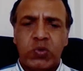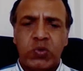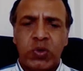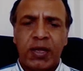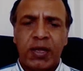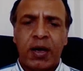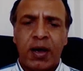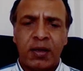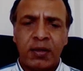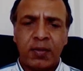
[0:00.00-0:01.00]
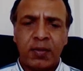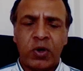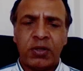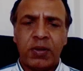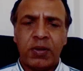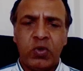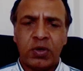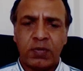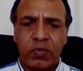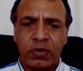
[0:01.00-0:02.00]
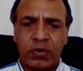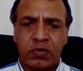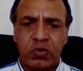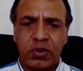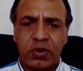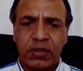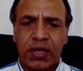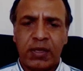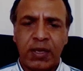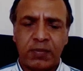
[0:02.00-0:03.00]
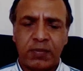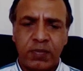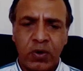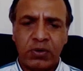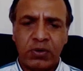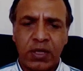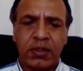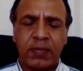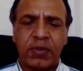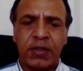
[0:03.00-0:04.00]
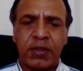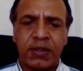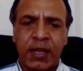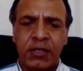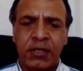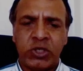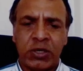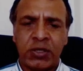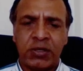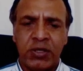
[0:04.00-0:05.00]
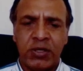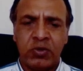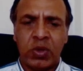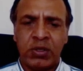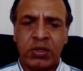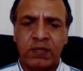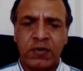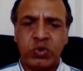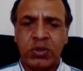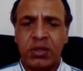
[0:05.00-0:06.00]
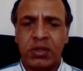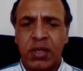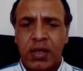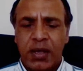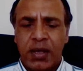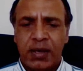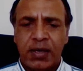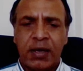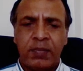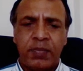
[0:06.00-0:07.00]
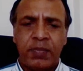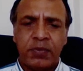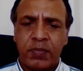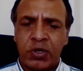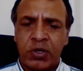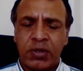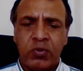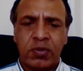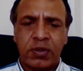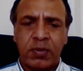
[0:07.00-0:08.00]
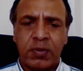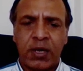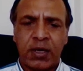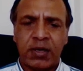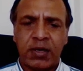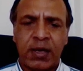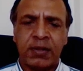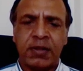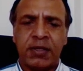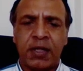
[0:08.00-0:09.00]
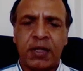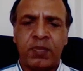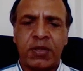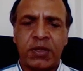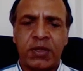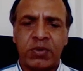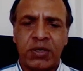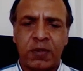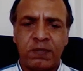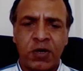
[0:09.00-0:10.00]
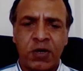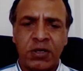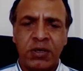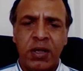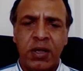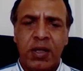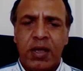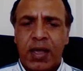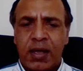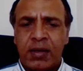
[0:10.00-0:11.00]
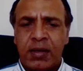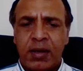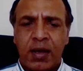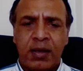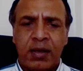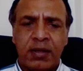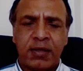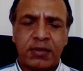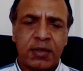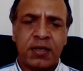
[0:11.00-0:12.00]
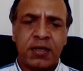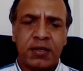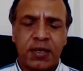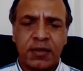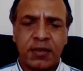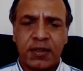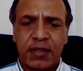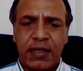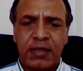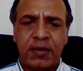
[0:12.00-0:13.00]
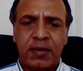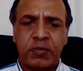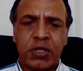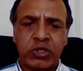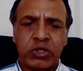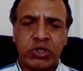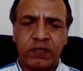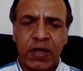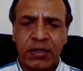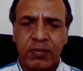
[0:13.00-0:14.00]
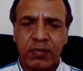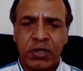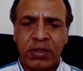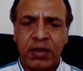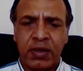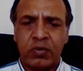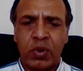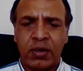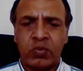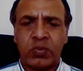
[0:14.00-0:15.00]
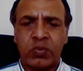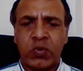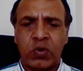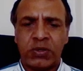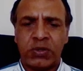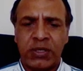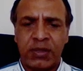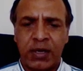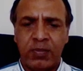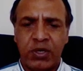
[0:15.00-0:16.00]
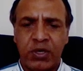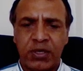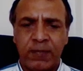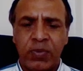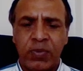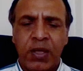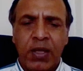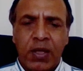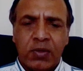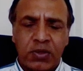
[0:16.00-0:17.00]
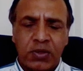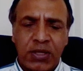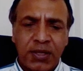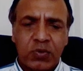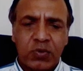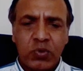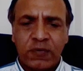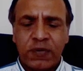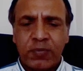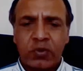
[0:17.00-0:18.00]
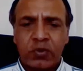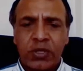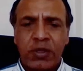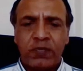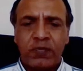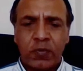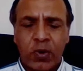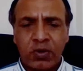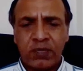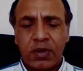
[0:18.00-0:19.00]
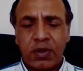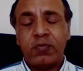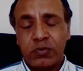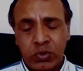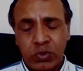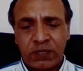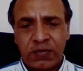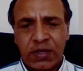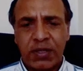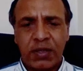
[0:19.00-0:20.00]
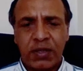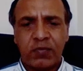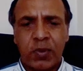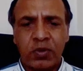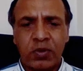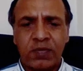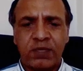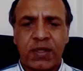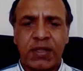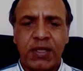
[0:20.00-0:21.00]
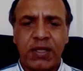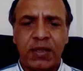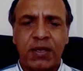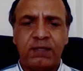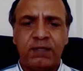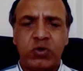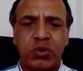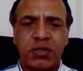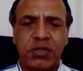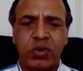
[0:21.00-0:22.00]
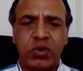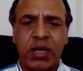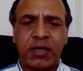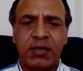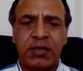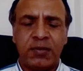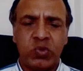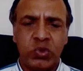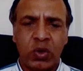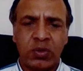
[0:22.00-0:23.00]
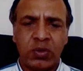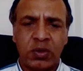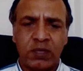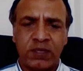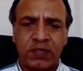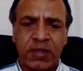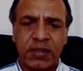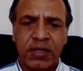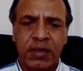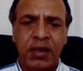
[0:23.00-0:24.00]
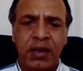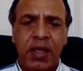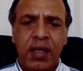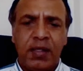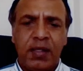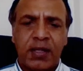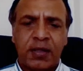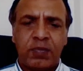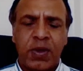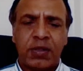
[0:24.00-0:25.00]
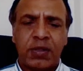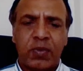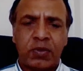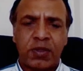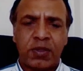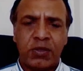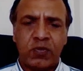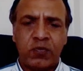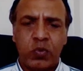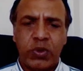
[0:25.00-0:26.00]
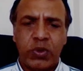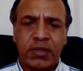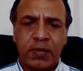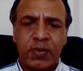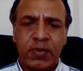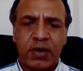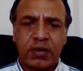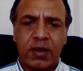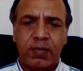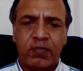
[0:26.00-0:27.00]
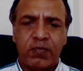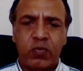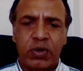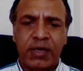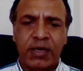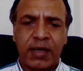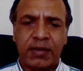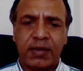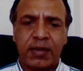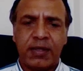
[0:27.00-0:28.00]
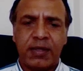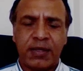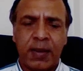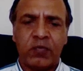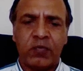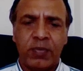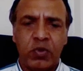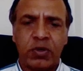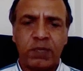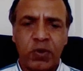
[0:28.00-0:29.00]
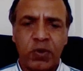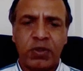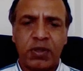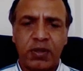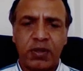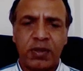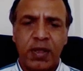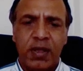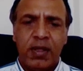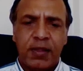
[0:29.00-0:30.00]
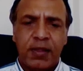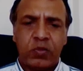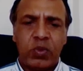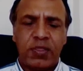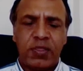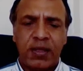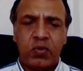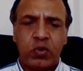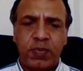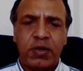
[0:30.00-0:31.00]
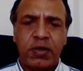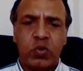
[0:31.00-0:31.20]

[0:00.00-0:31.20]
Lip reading: to enhance the body's immune response to that. And that substance is then injected into an individual. And again, the body's immune system recognizes it as being something that's foreign, and this results in the production of antibody as well as what we call T-cell immunity. So these are two different proteins for two different vaccines. For both of these vaccines, individuals need to get at least 2 doses of the vaccine that are spaced about 3 to 4 weeks apart before they get the type of immune responses that we think would be